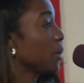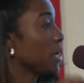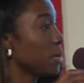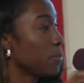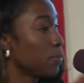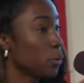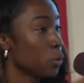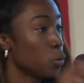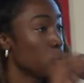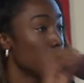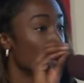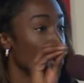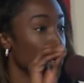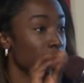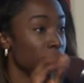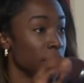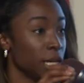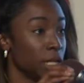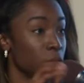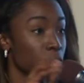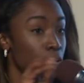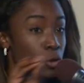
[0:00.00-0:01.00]
people who are
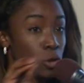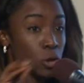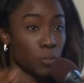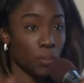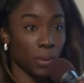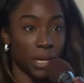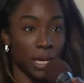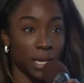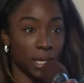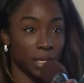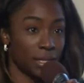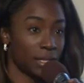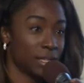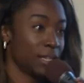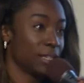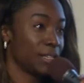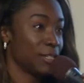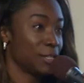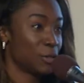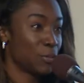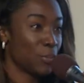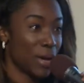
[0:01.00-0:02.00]
in those
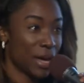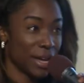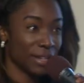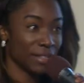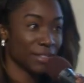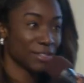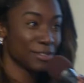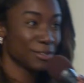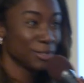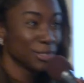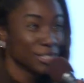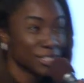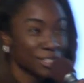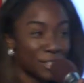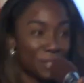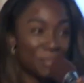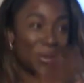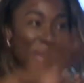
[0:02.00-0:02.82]
places, my deal is,